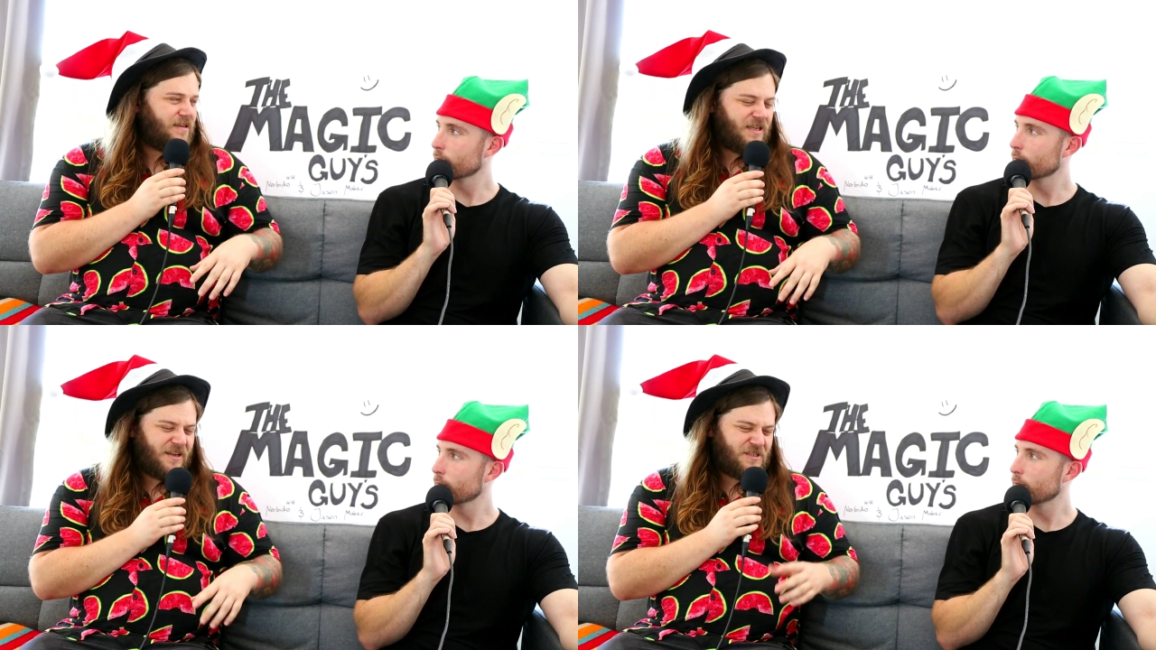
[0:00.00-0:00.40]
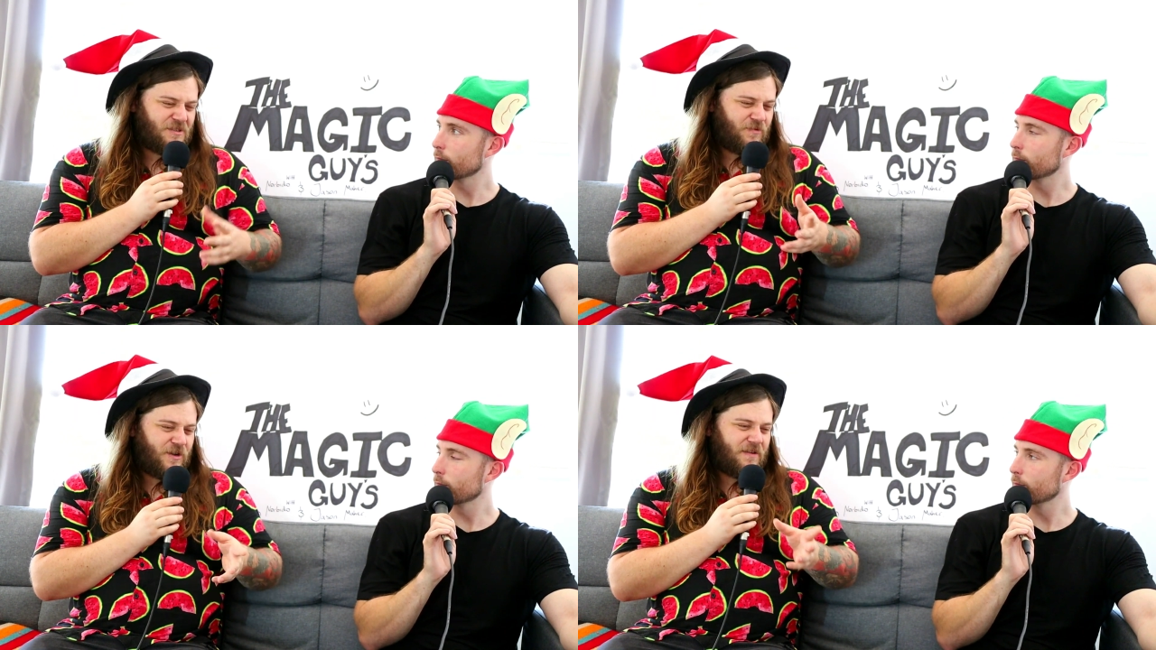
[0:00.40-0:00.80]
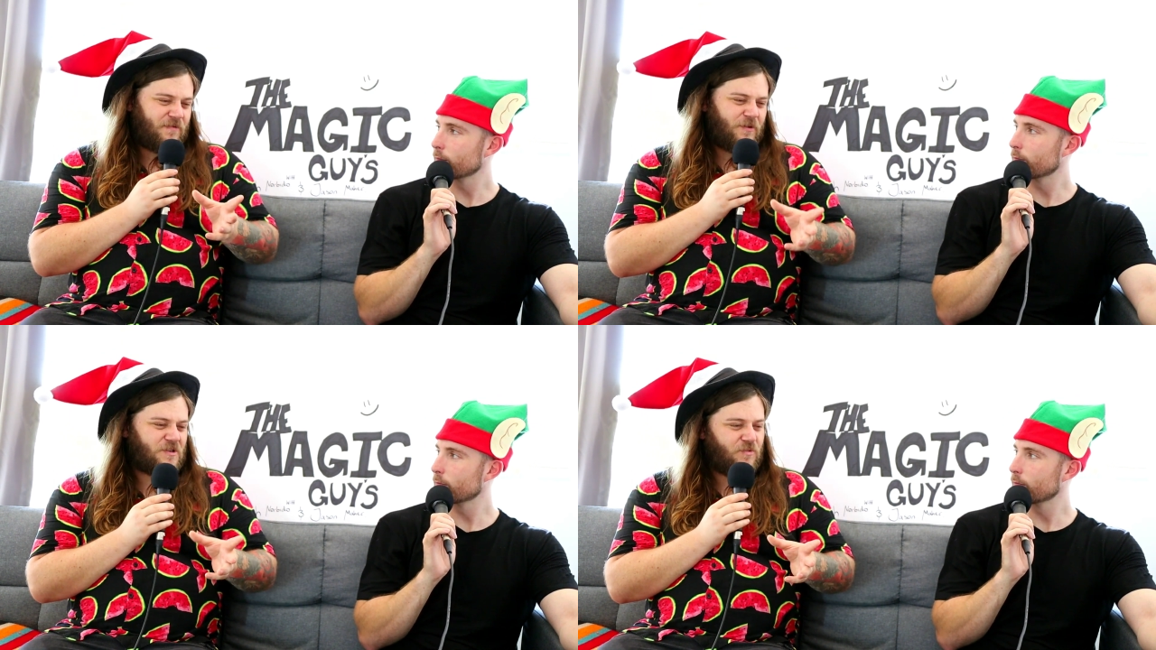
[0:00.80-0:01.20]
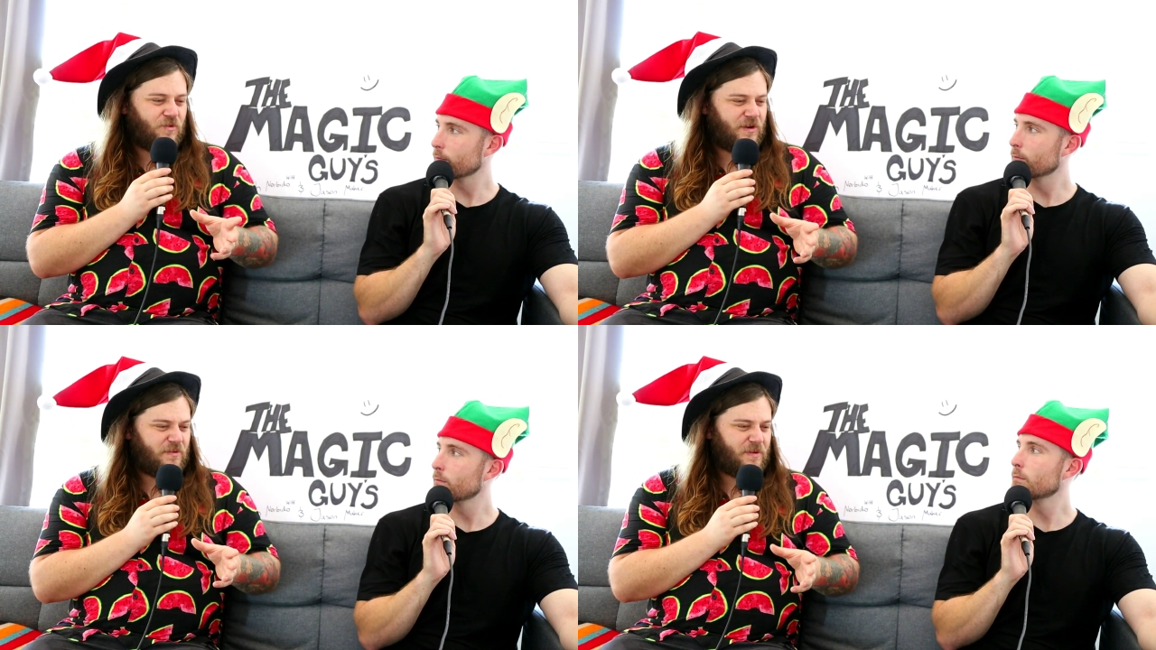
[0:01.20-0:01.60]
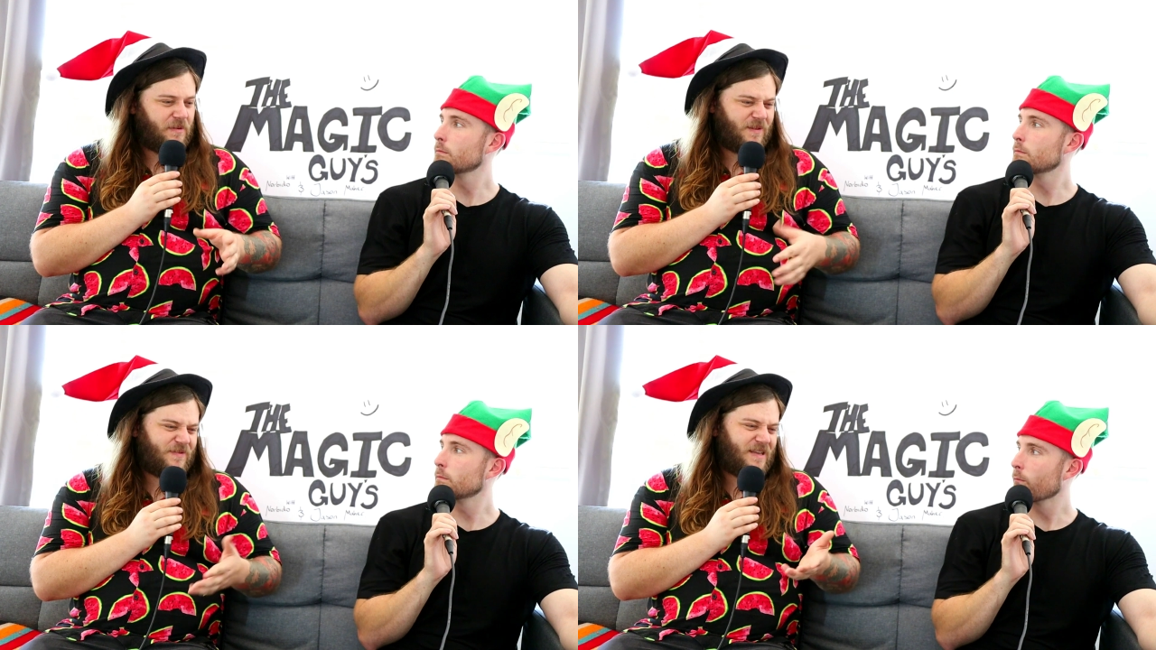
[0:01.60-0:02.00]
Speaker 1: you know, because you're working for a small group of
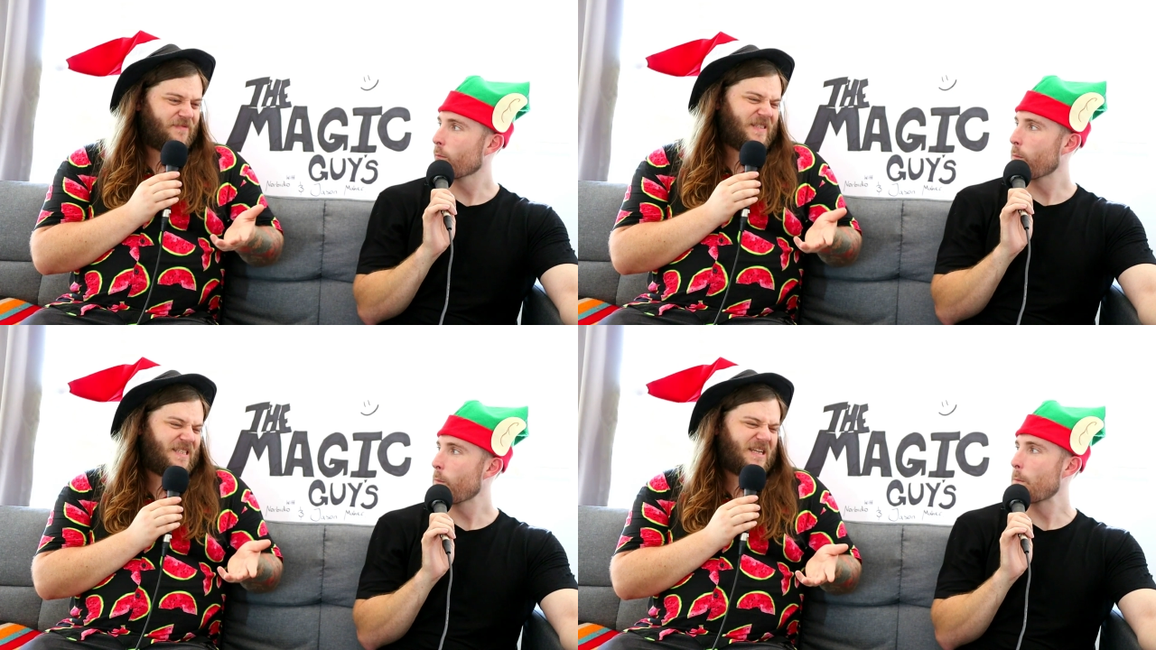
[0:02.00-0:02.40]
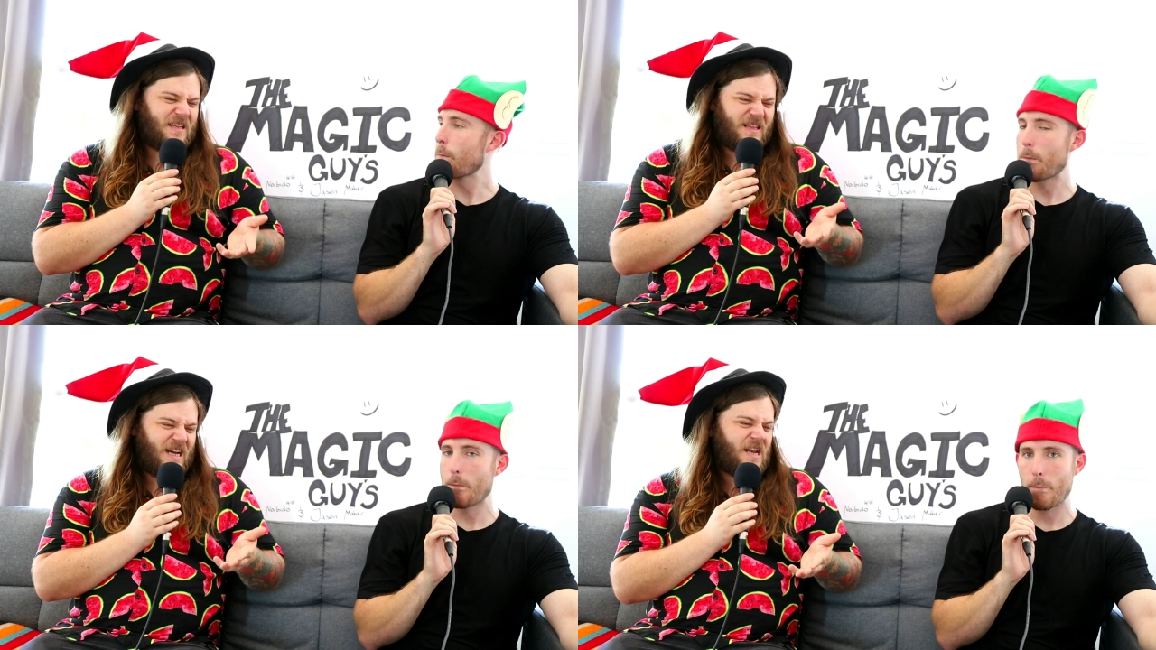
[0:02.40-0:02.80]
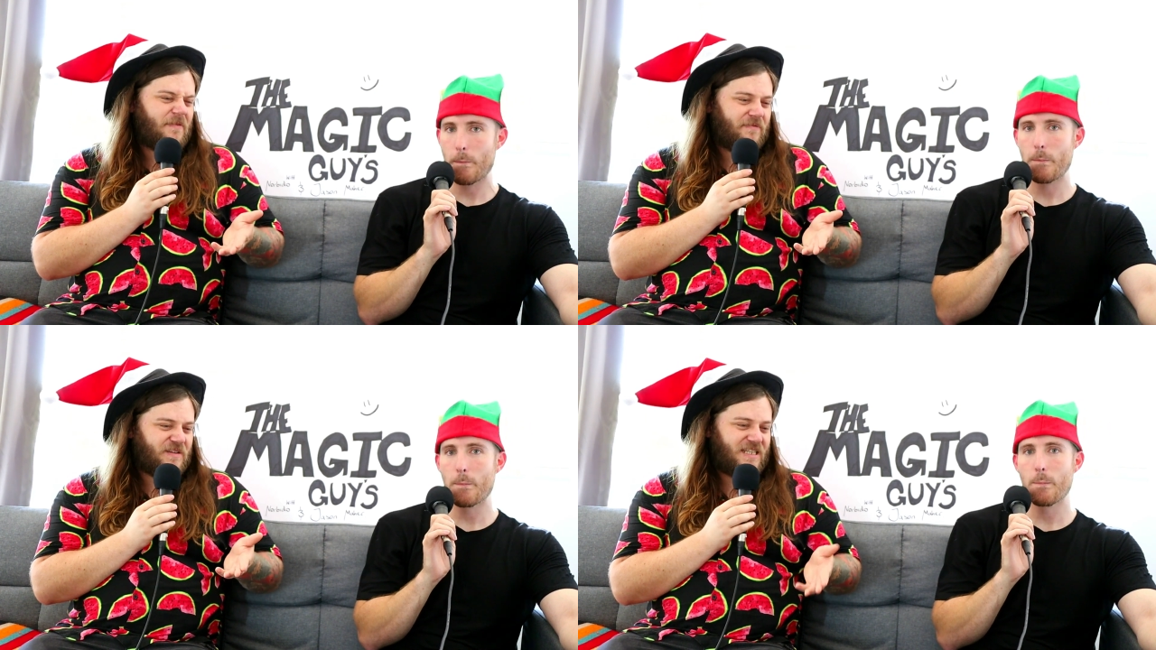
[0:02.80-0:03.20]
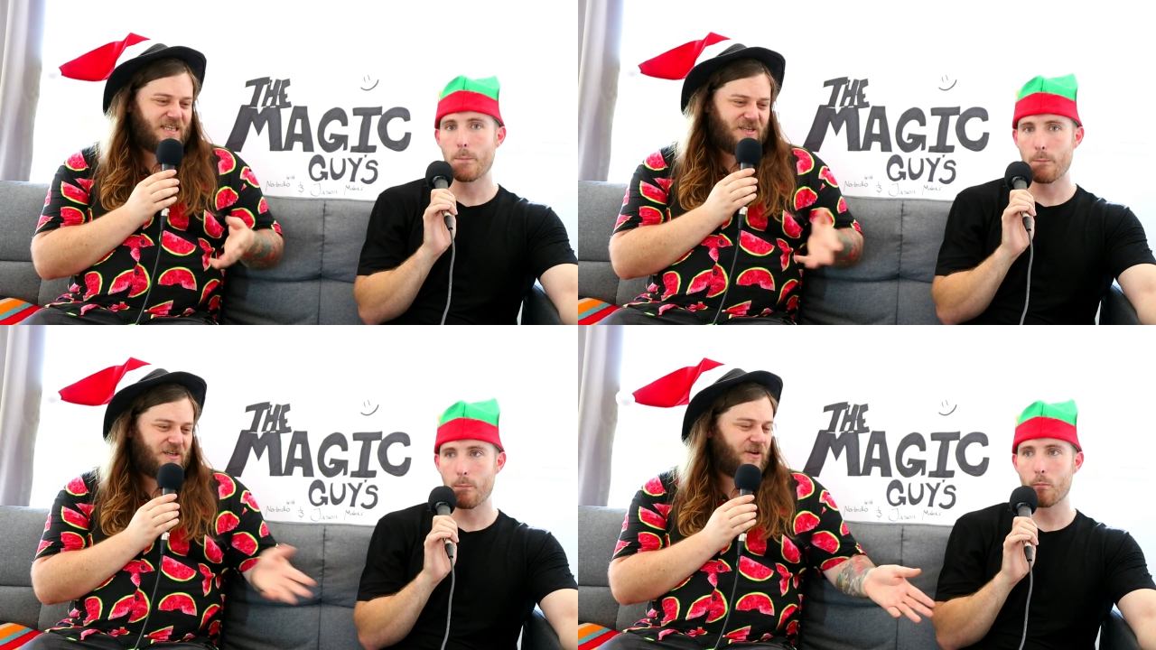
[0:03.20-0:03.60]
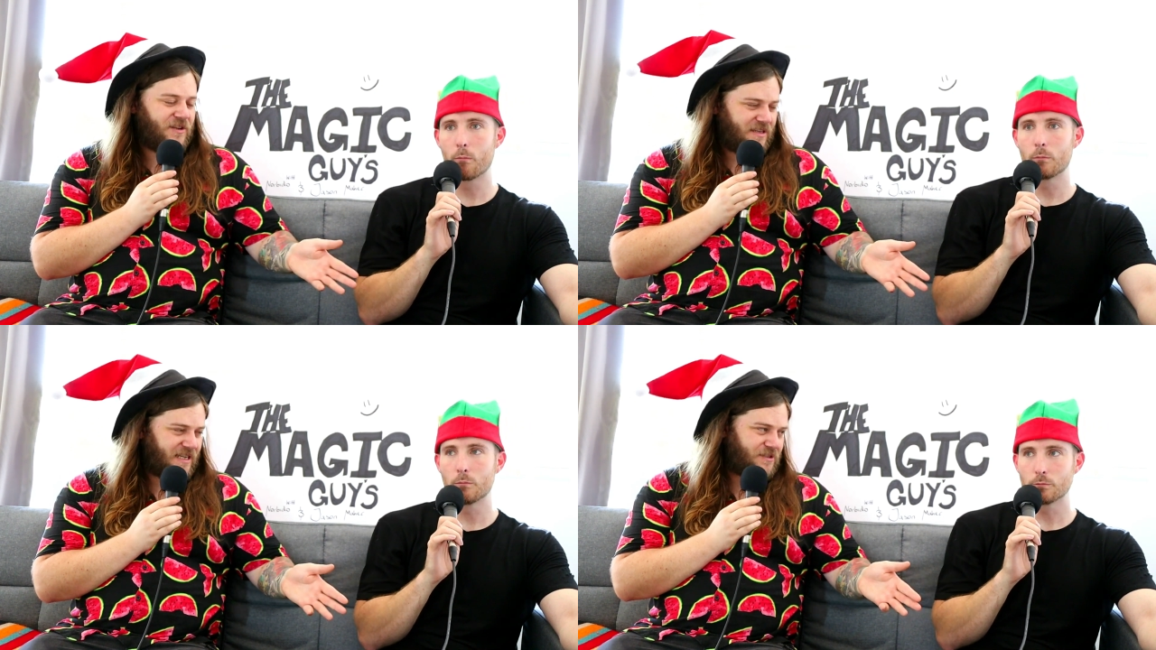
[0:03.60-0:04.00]
people. If, if he's dick, enough of a dick, he can
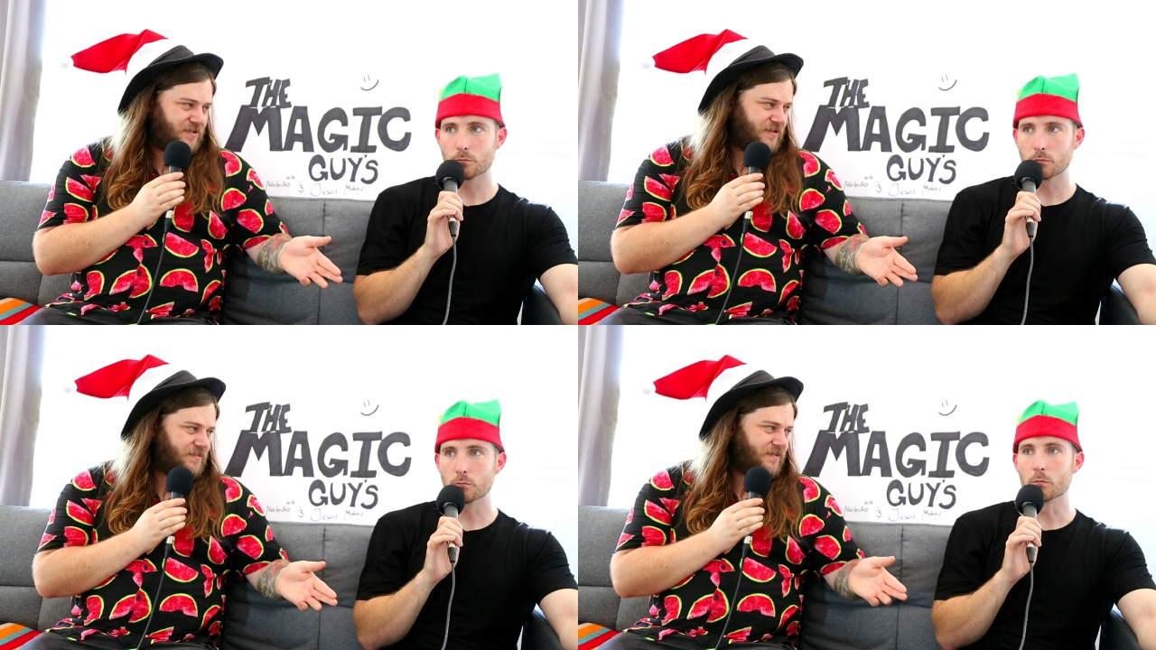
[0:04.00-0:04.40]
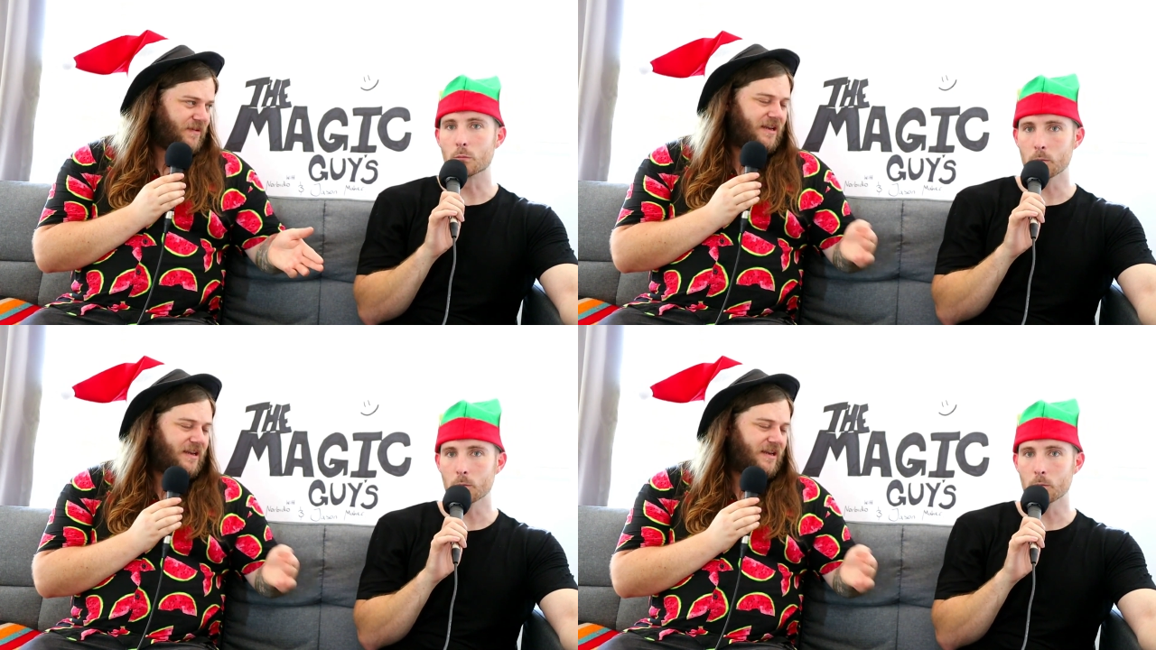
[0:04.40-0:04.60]
go to the next group.